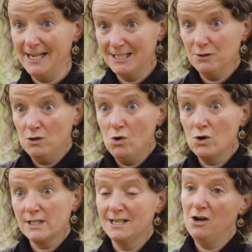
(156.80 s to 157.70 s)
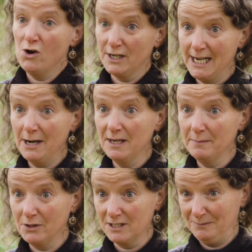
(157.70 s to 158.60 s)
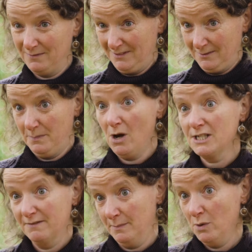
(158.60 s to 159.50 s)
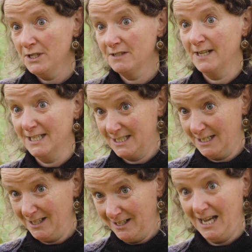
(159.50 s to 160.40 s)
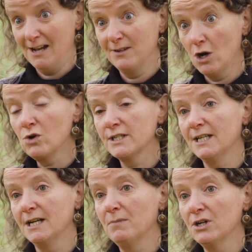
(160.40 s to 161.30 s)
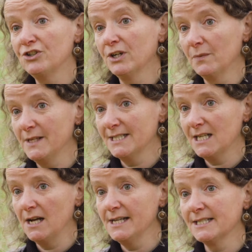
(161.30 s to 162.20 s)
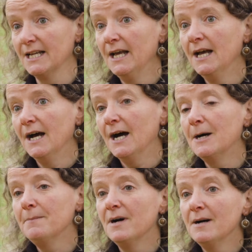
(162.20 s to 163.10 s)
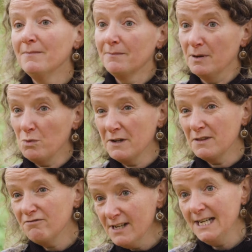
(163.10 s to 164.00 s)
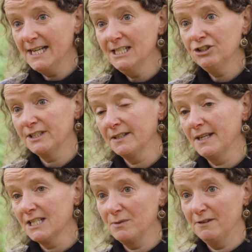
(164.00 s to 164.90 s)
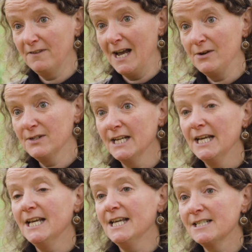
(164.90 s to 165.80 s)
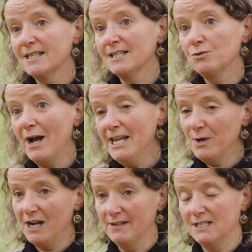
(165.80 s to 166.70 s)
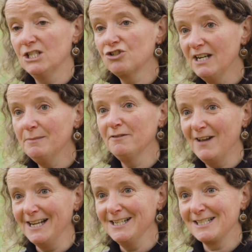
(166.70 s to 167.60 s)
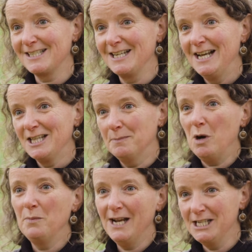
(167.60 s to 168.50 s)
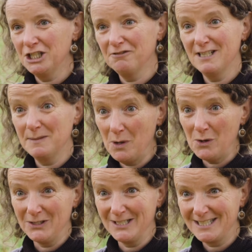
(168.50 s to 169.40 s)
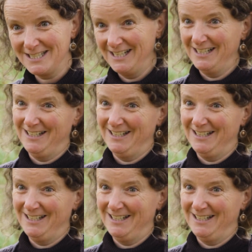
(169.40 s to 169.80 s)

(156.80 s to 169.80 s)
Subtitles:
and it is of course ongoing because part of the point of it is to have long-term monitoring on these sites. But one of the really interesting things we've found is that where you have extreme events, the population responds